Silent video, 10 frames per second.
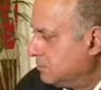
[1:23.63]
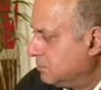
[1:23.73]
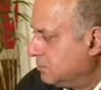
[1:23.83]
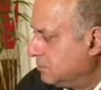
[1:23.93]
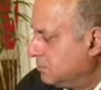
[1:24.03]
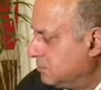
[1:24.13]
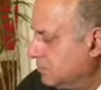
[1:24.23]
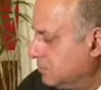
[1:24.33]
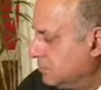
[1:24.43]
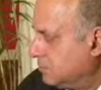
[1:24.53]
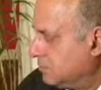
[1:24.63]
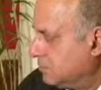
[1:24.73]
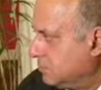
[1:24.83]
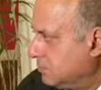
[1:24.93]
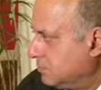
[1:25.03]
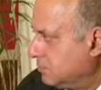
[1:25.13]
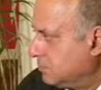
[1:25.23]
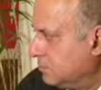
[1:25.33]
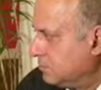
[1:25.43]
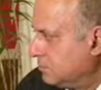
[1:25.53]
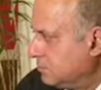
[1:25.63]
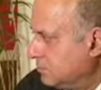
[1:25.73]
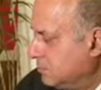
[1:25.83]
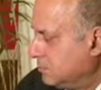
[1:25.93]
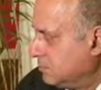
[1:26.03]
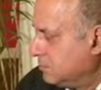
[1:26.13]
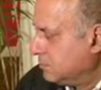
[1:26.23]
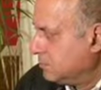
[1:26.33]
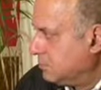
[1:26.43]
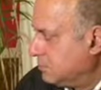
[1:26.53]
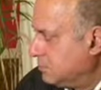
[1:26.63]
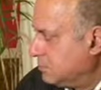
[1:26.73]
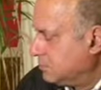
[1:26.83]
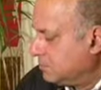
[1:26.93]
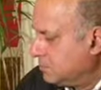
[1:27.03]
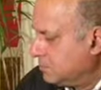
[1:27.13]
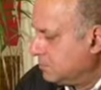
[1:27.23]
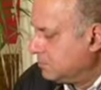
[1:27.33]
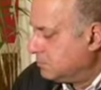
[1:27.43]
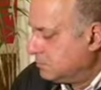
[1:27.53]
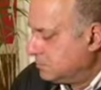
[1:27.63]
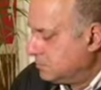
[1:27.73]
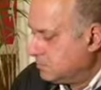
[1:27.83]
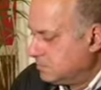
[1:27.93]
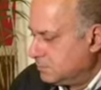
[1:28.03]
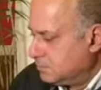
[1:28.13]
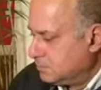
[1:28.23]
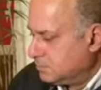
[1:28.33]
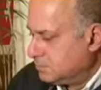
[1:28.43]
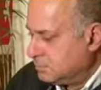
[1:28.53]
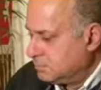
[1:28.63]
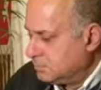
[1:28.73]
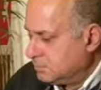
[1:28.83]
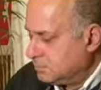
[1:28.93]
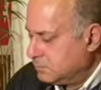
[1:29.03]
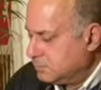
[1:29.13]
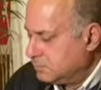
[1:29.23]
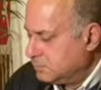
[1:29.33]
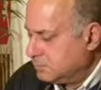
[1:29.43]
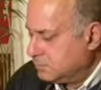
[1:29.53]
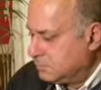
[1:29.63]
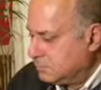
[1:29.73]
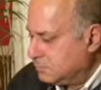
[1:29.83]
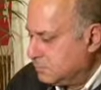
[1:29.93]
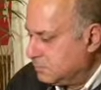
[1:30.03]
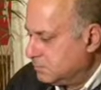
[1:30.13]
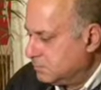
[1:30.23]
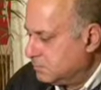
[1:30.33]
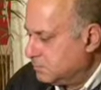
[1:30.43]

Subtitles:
(silent)